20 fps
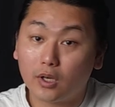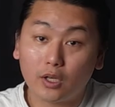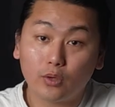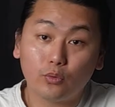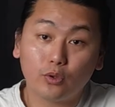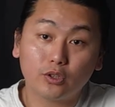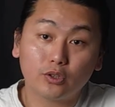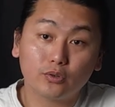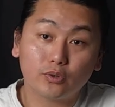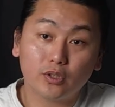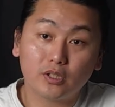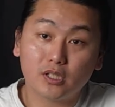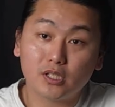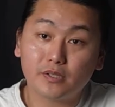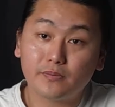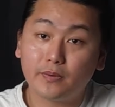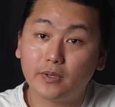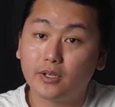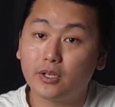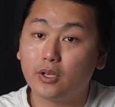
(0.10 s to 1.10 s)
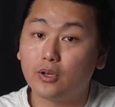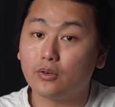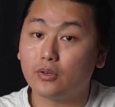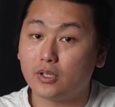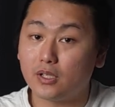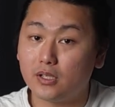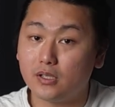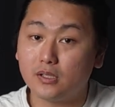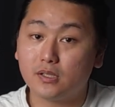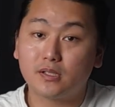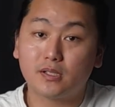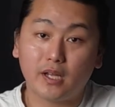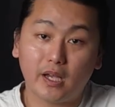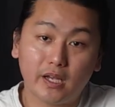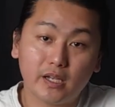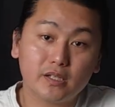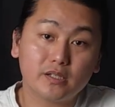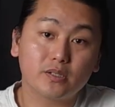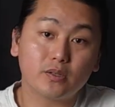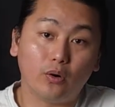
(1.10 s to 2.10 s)
I want to do in this video is
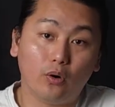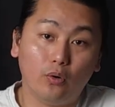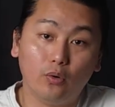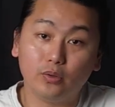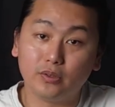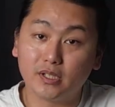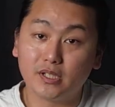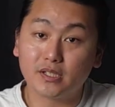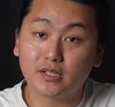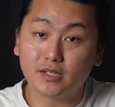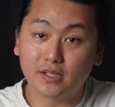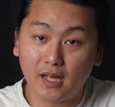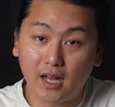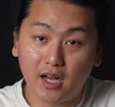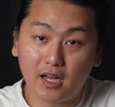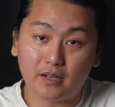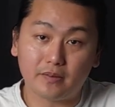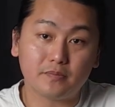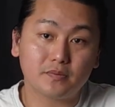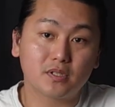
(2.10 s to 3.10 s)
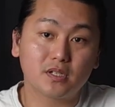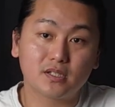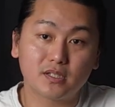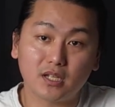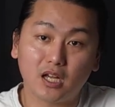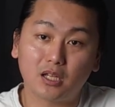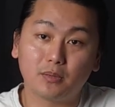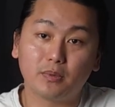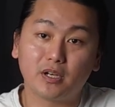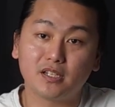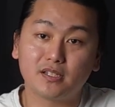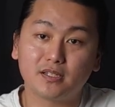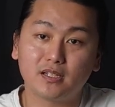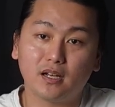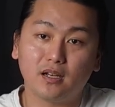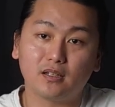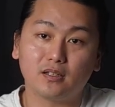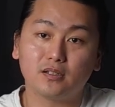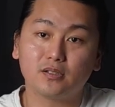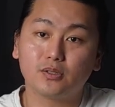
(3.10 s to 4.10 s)
test all these knives side by
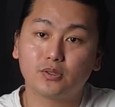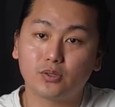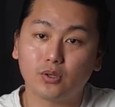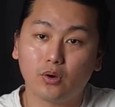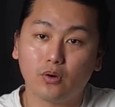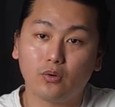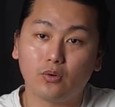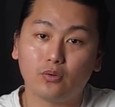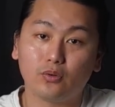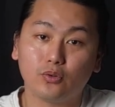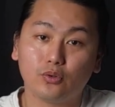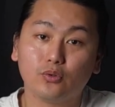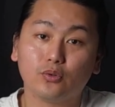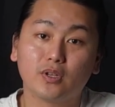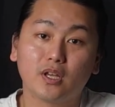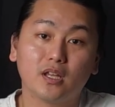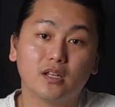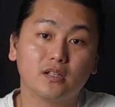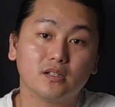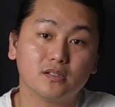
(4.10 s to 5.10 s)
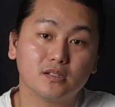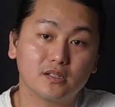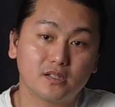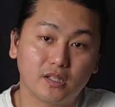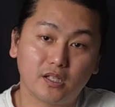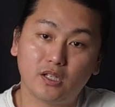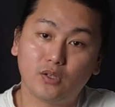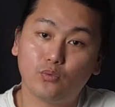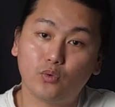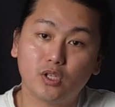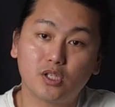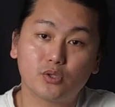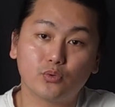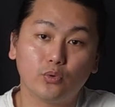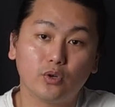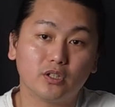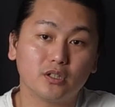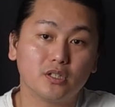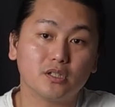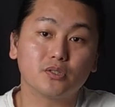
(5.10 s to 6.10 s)
side so you can see which
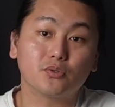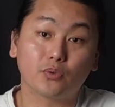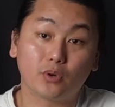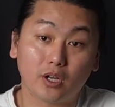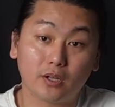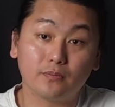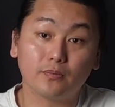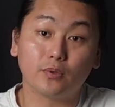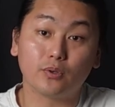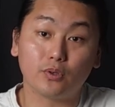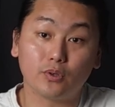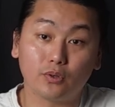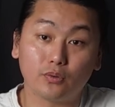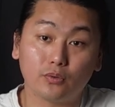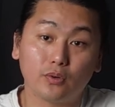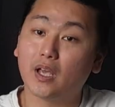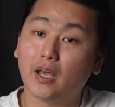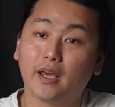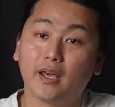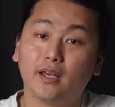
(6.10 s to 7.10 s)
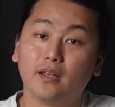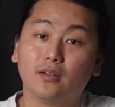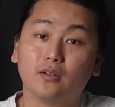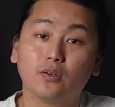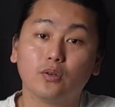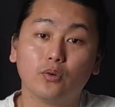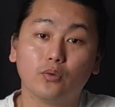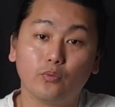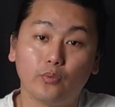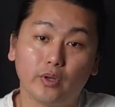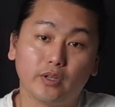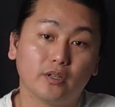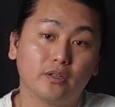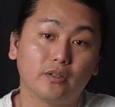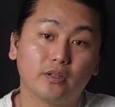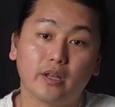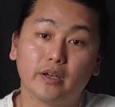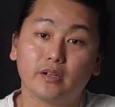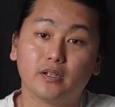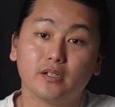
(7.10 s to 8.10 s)
one is right for you and whether
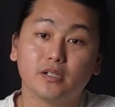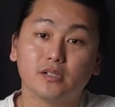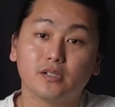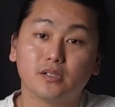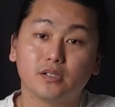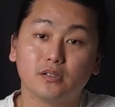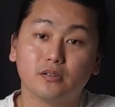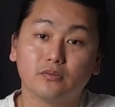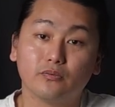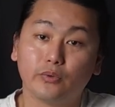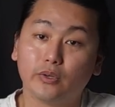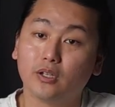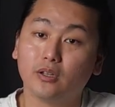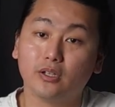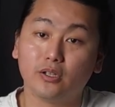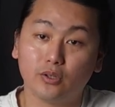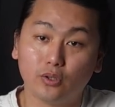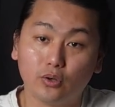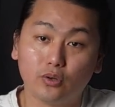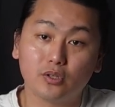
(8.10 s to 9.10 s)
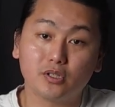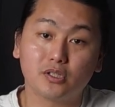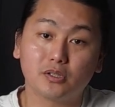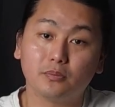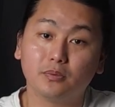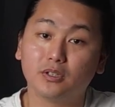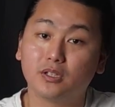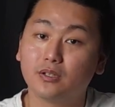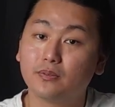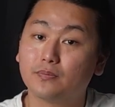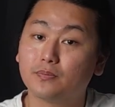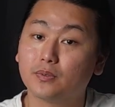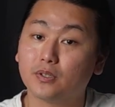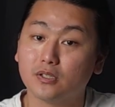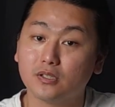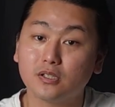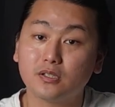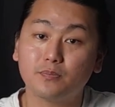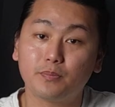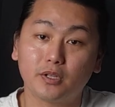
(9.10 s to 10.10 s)
there is really noticeable
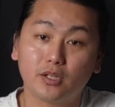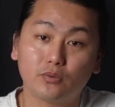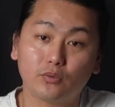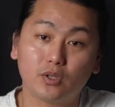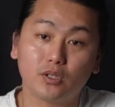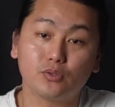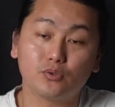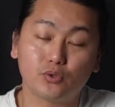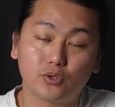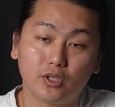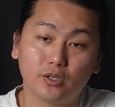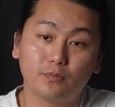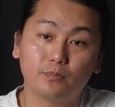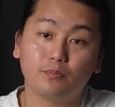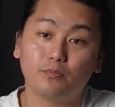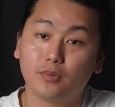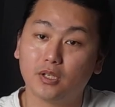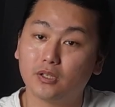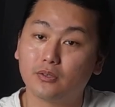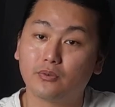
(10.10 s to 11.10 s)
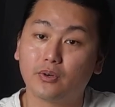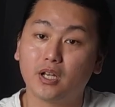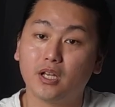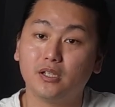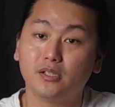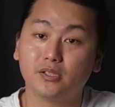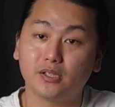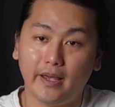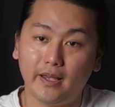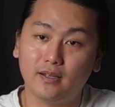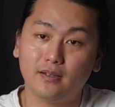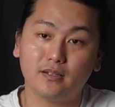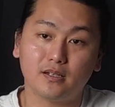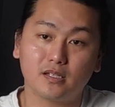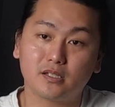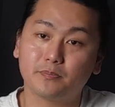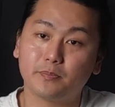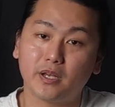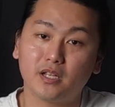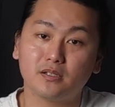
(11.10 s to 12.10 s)
difference between cheap, mid-range and
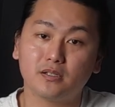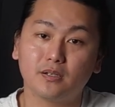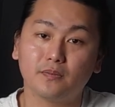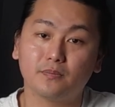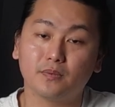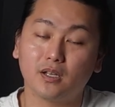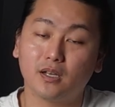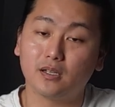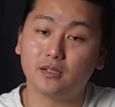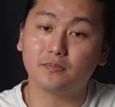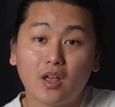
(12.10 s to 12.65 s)
expensive knife.